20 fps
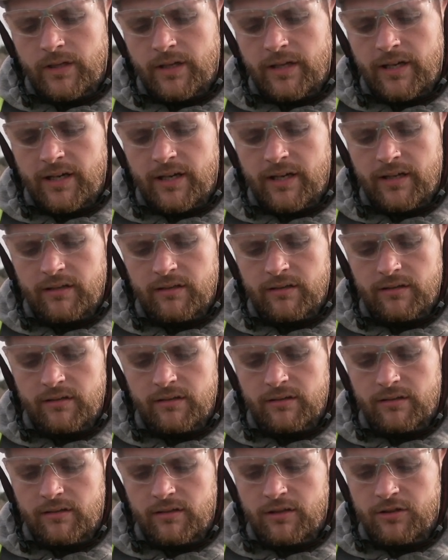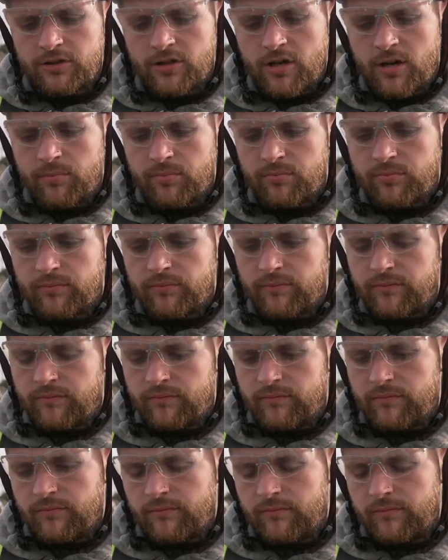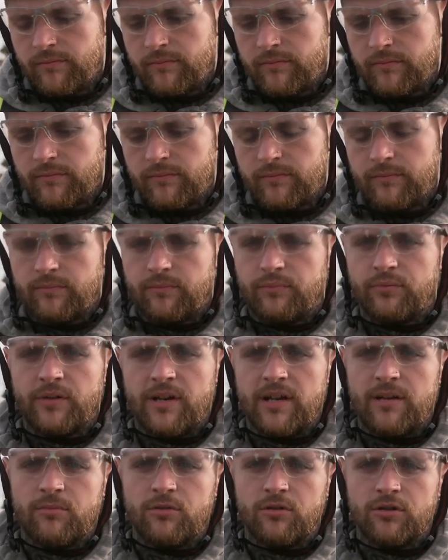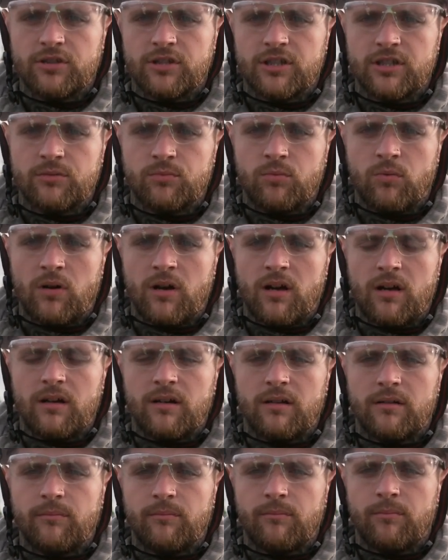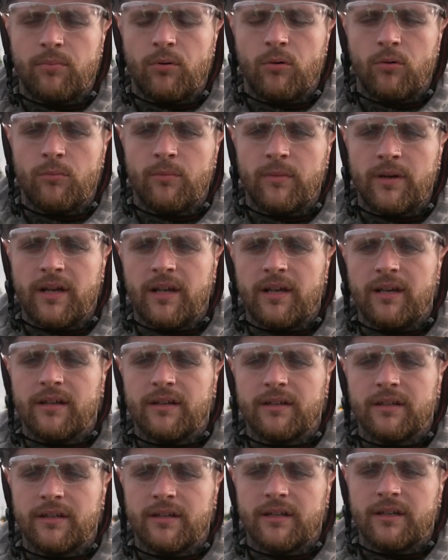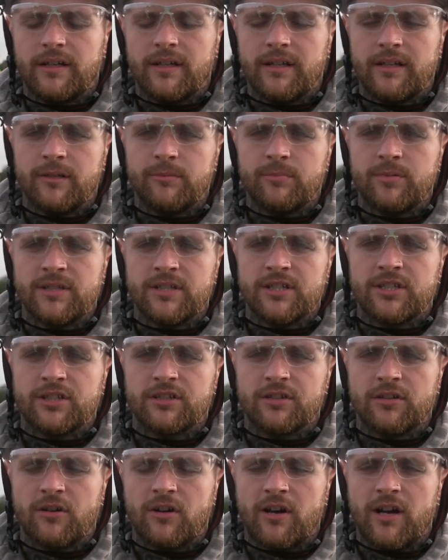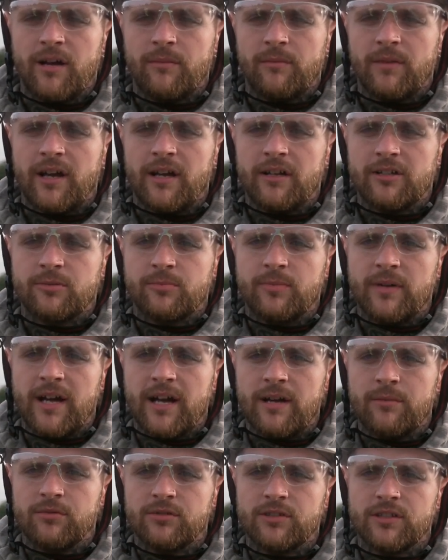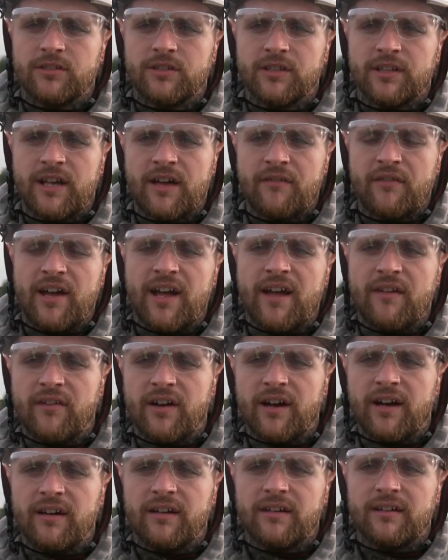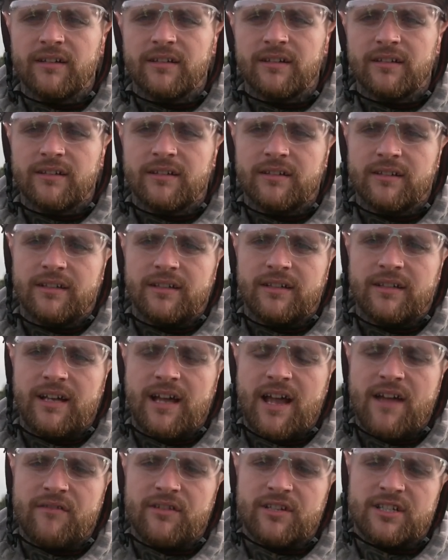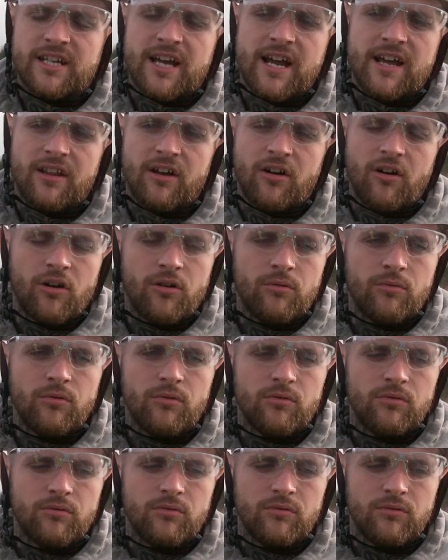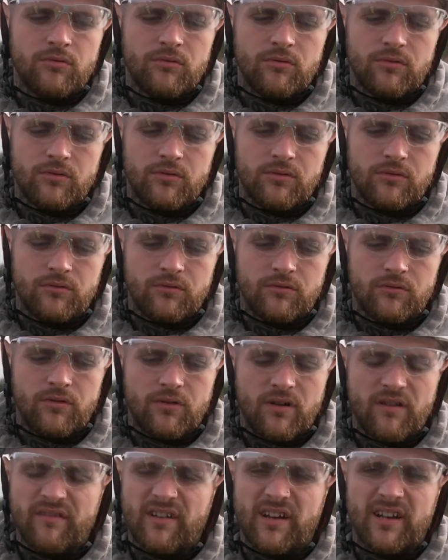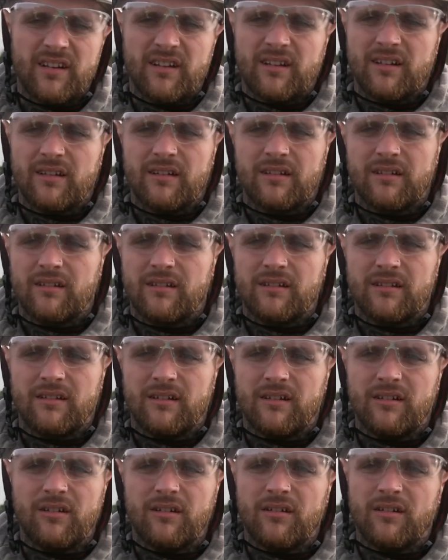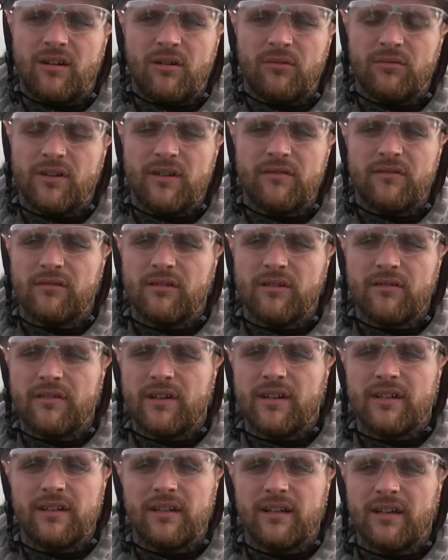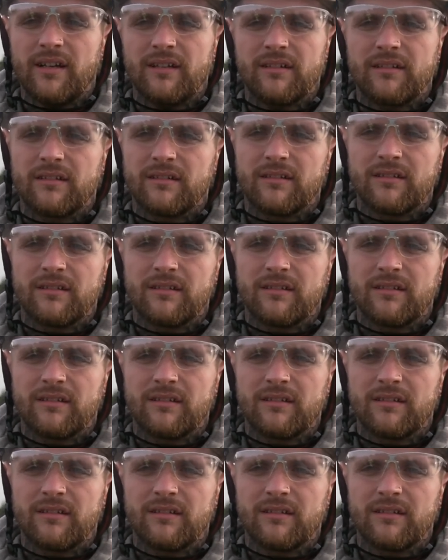And the job pretty much is what put me in the position that I am now, to be able to never, ever, ever say that I will offend. I will never offend again.